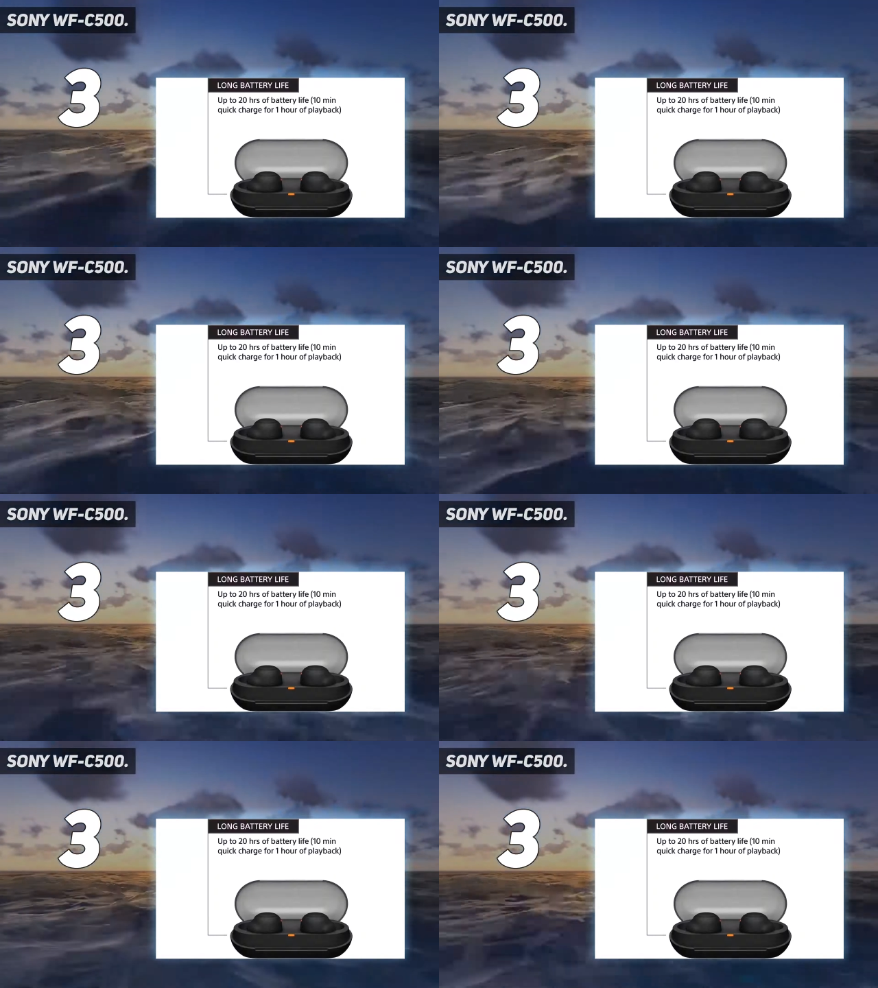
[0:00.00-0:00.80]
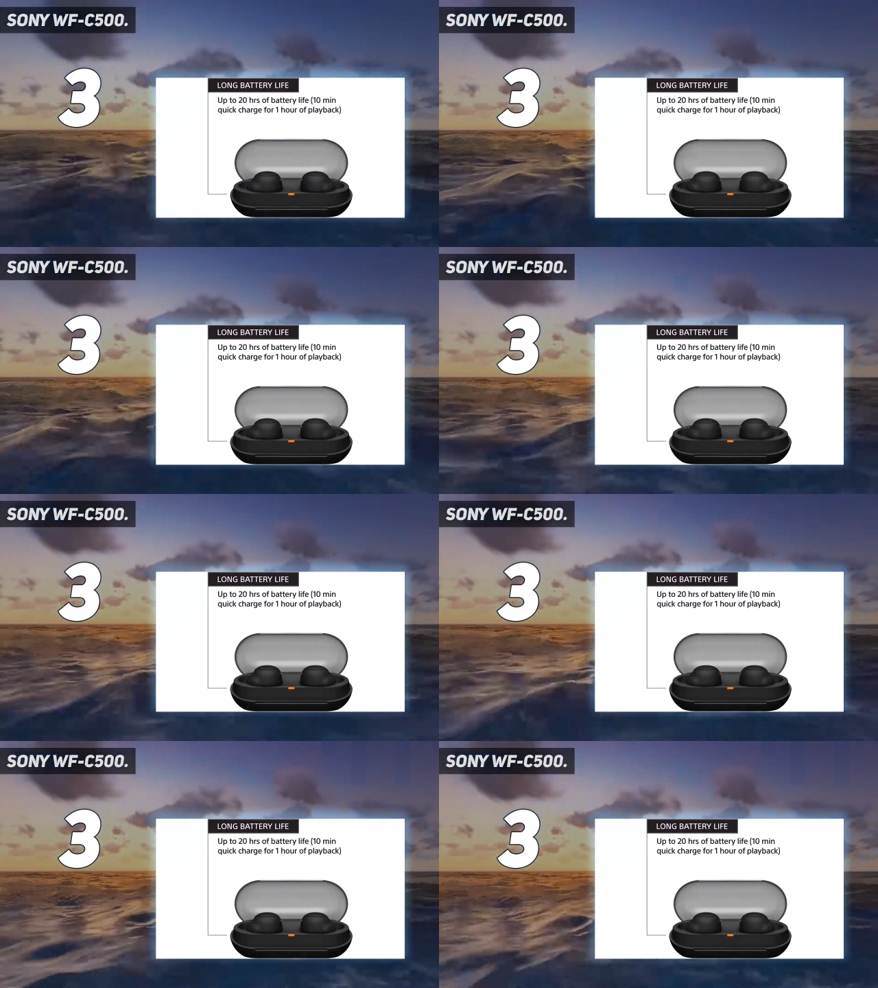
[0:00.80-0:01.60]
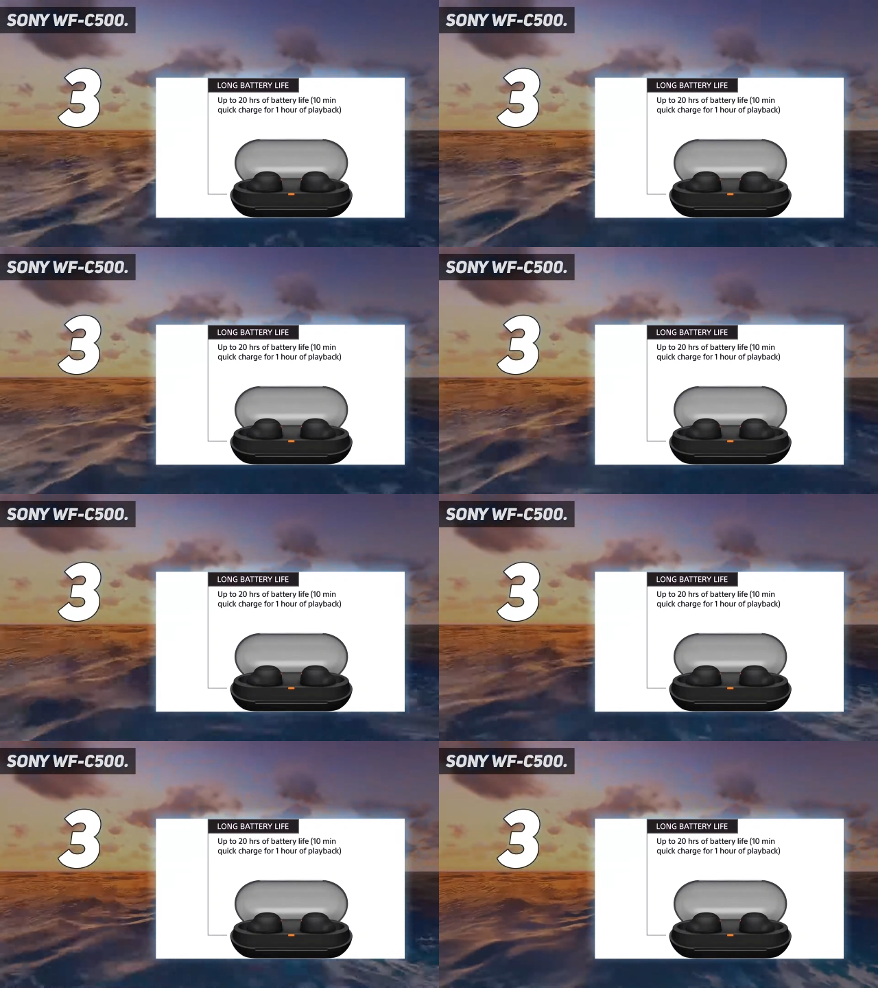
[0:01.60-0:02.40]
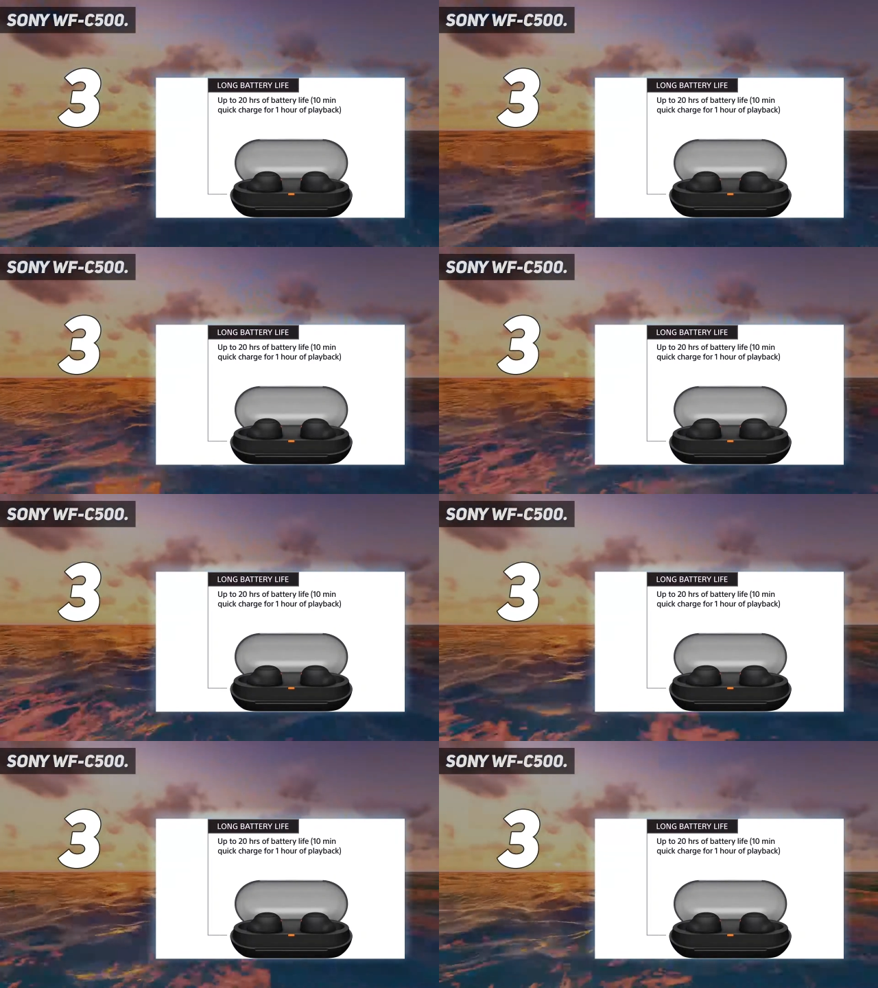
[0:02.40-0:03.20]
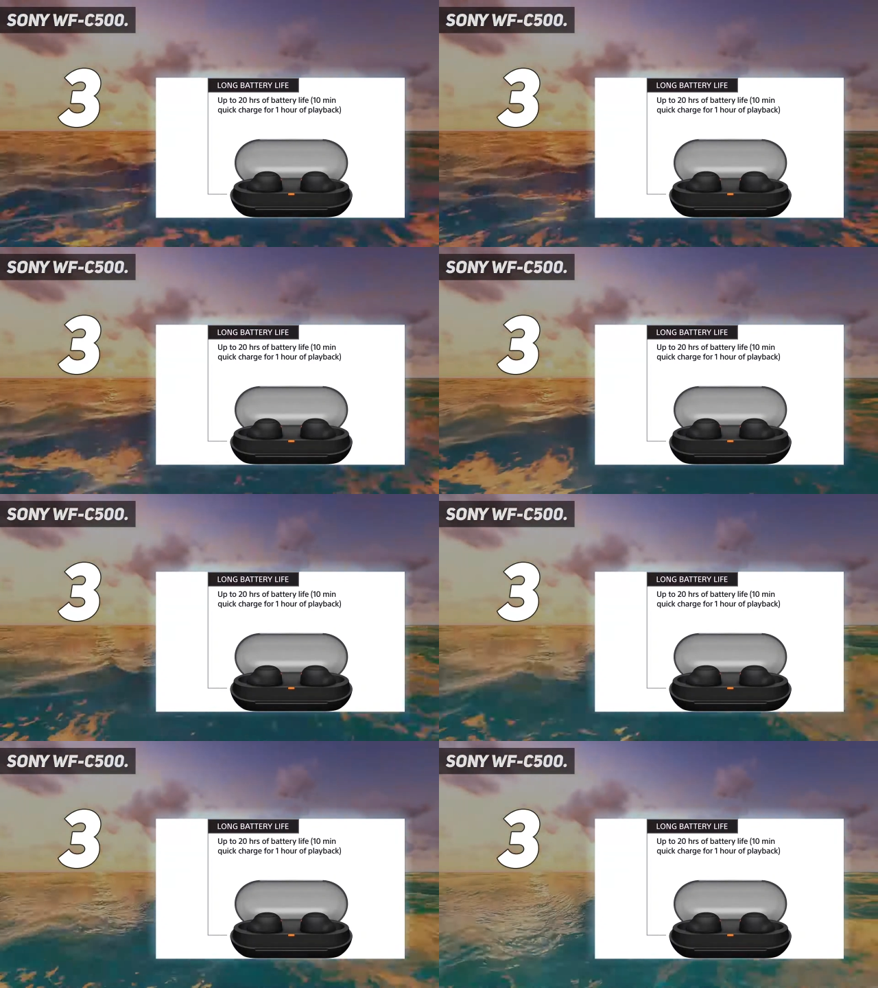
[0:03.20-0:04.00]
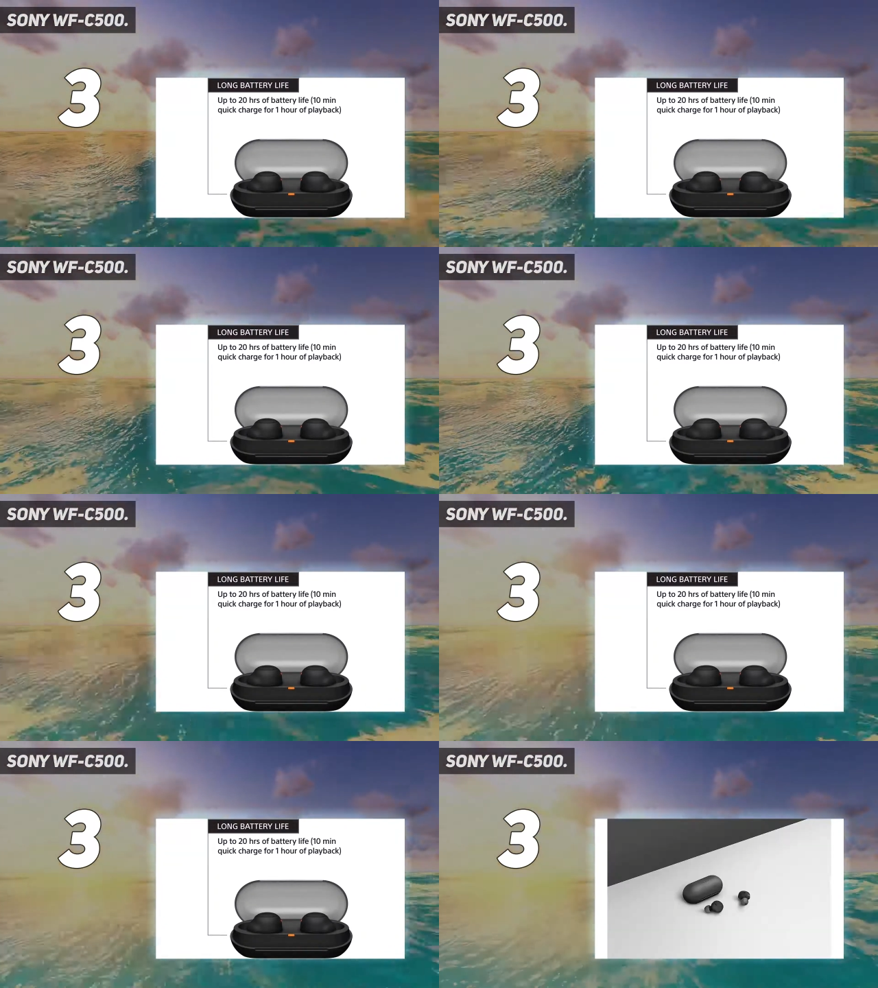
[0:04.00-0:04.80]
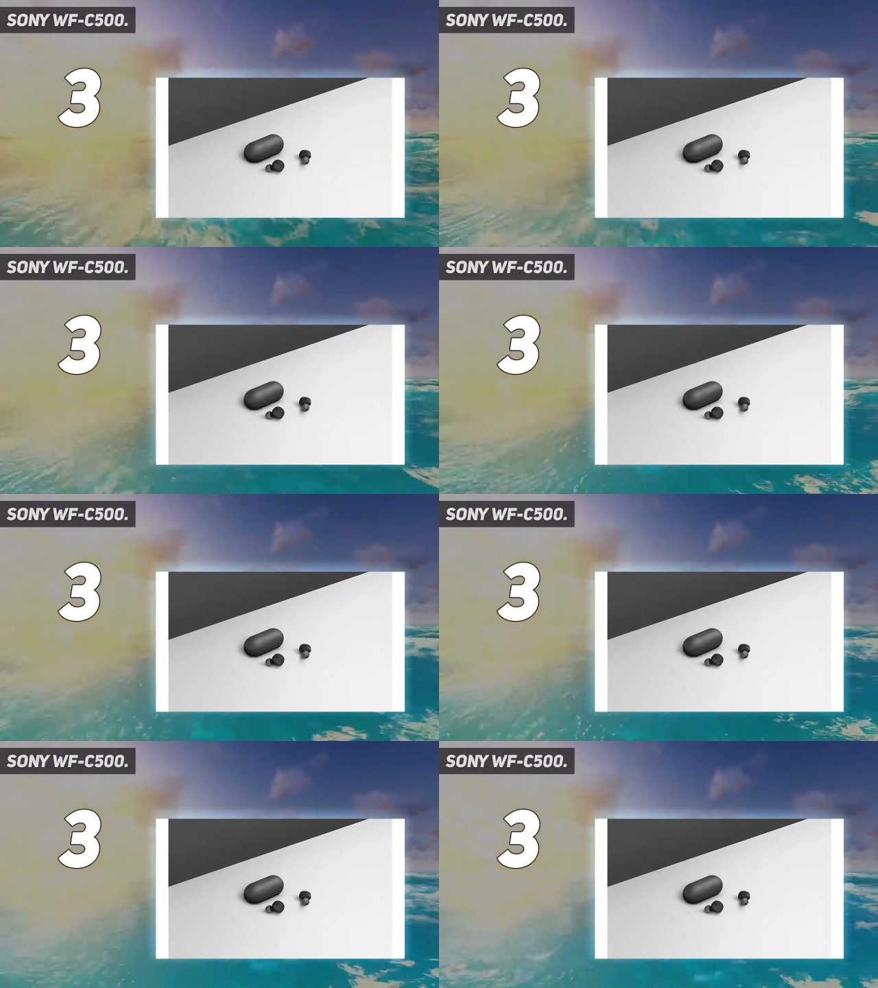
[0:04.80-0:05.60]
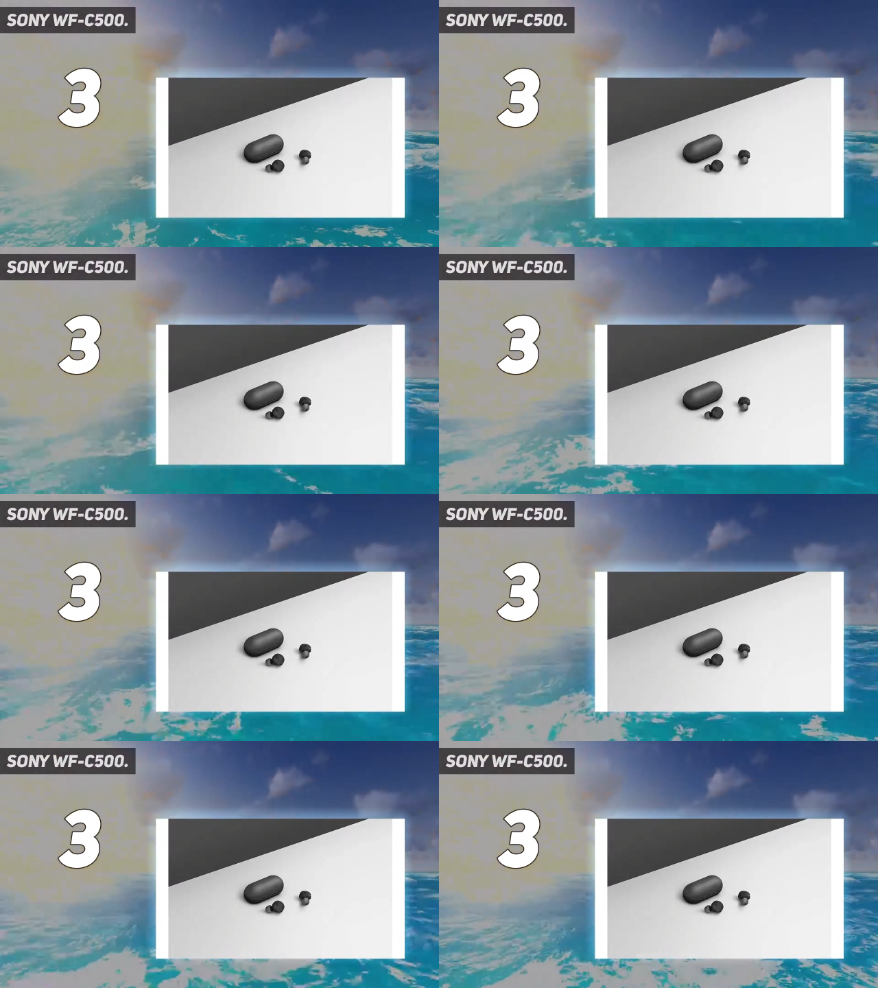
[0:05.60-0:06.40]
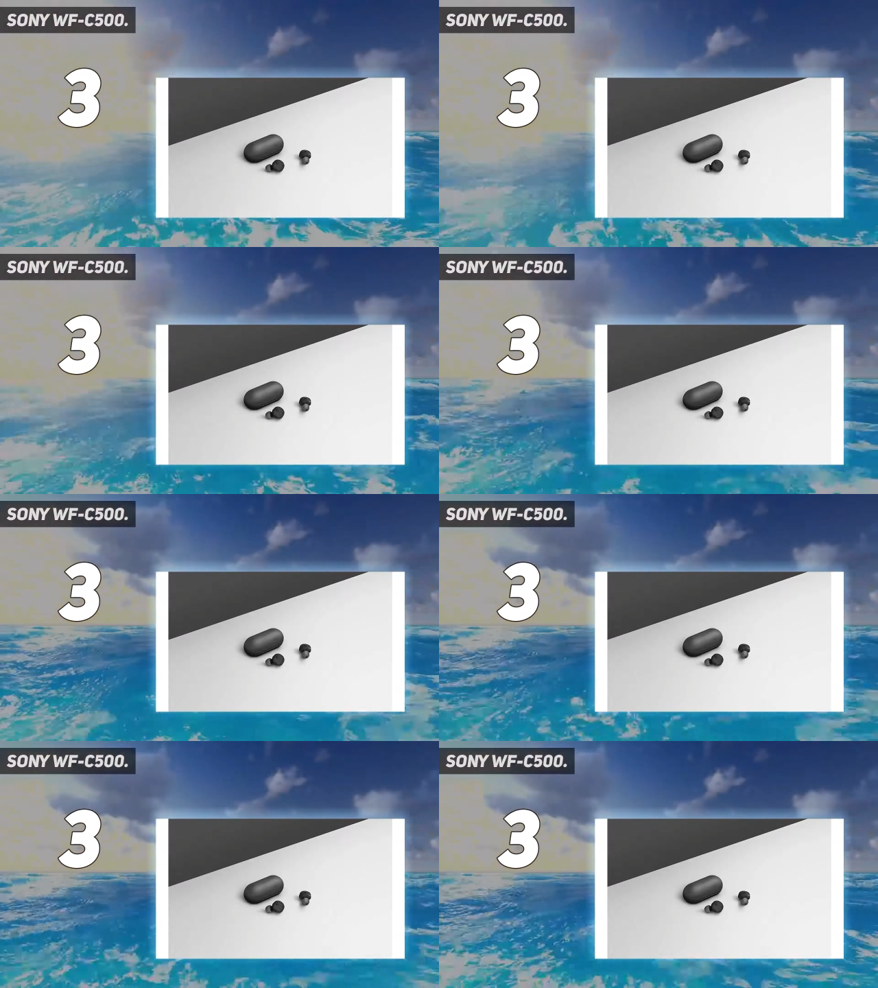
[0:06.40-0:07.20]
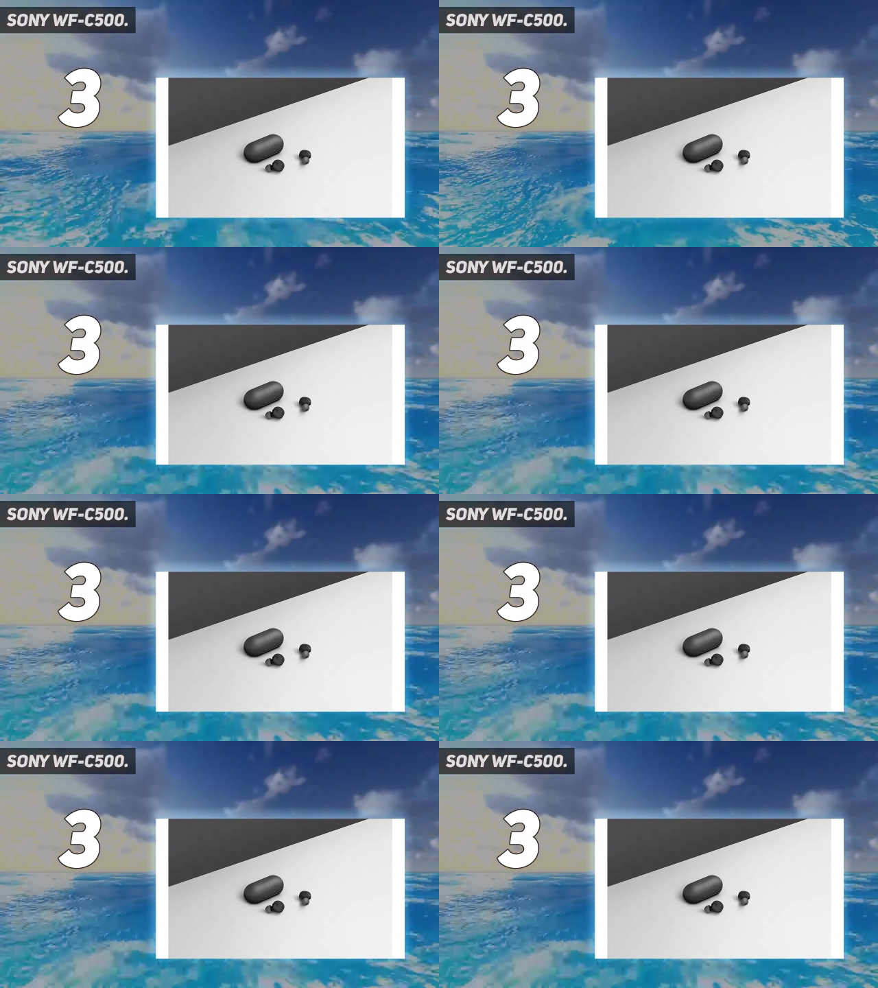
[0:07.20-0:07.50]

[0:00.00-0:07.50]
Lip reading: (no speaker visible)